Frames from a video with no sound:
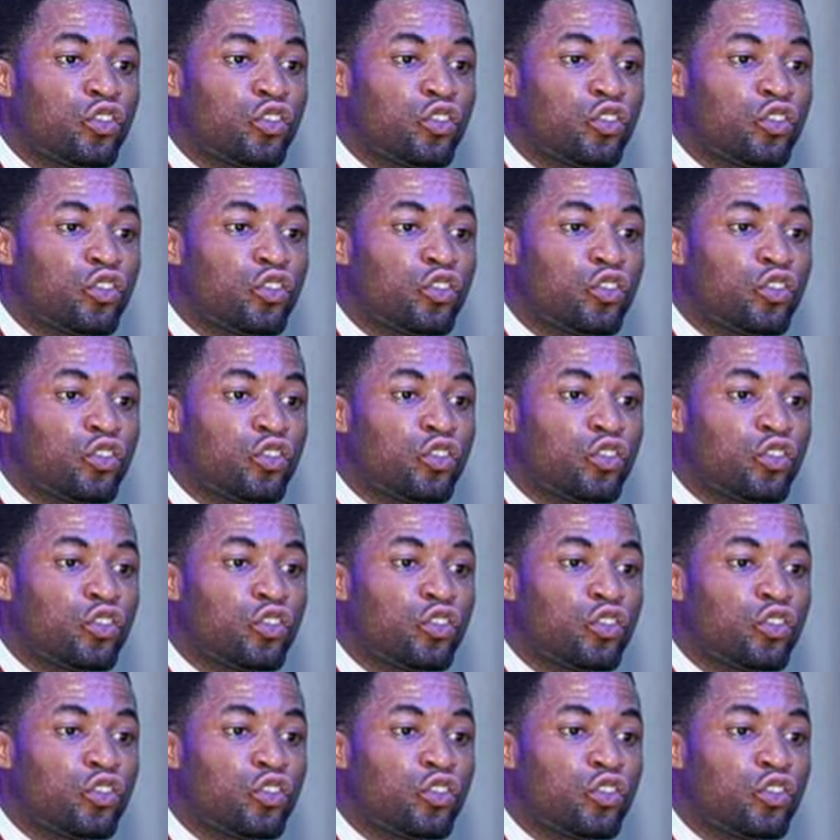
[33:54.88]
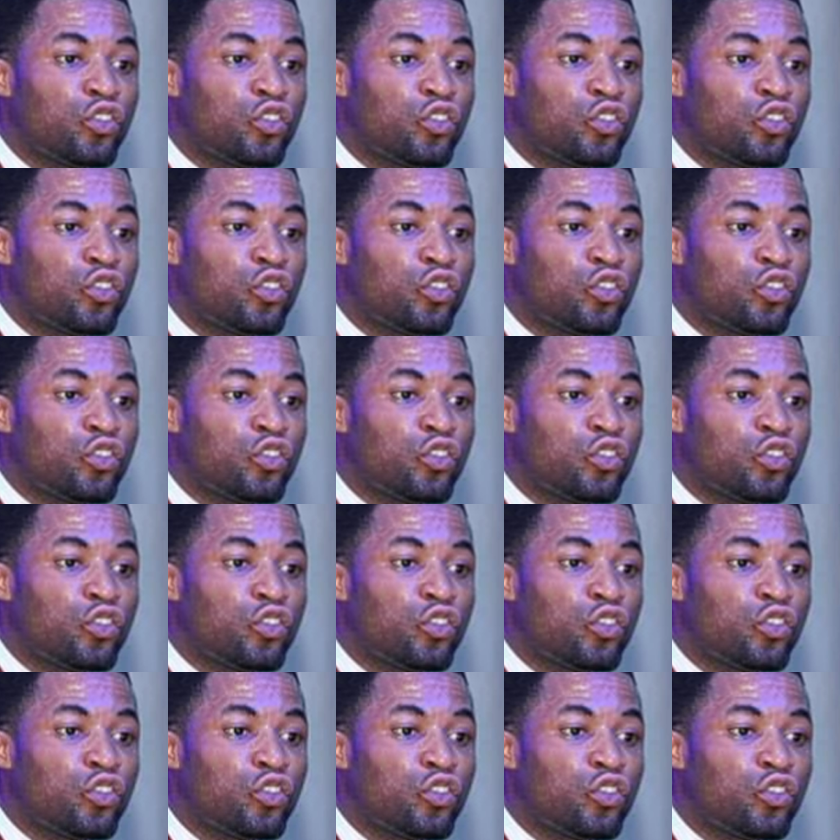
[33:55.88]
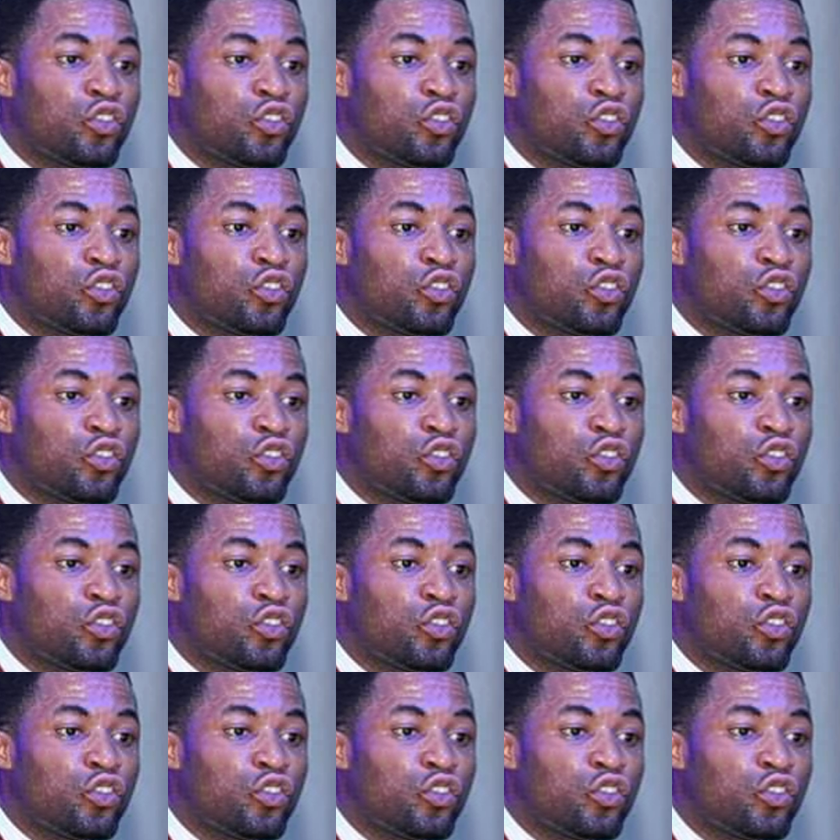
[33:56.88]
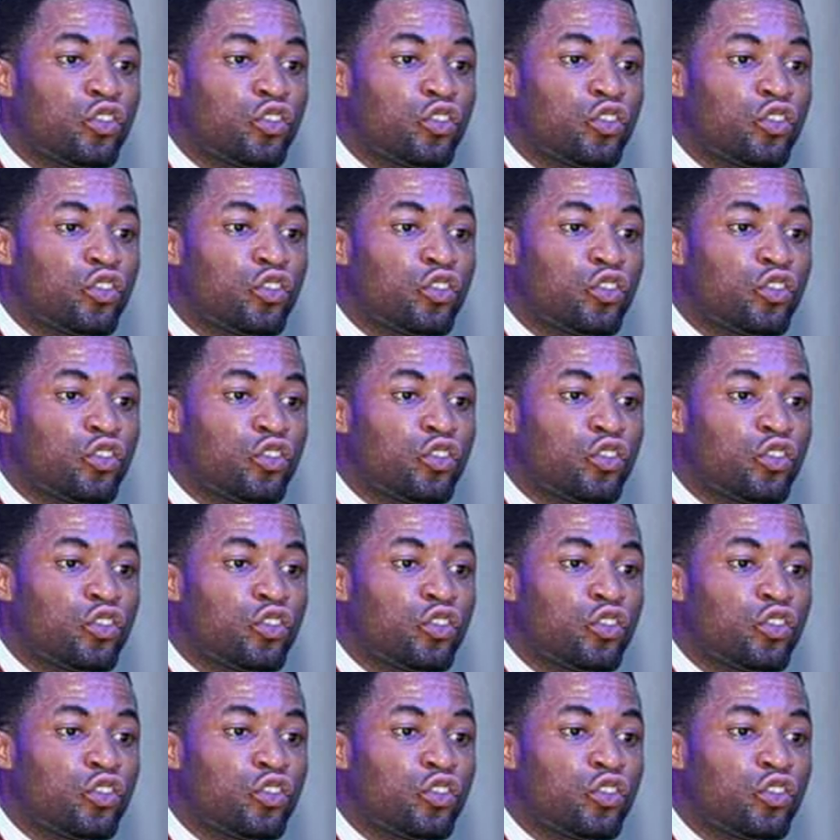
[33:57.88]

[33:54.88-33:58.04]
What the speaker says: (silence)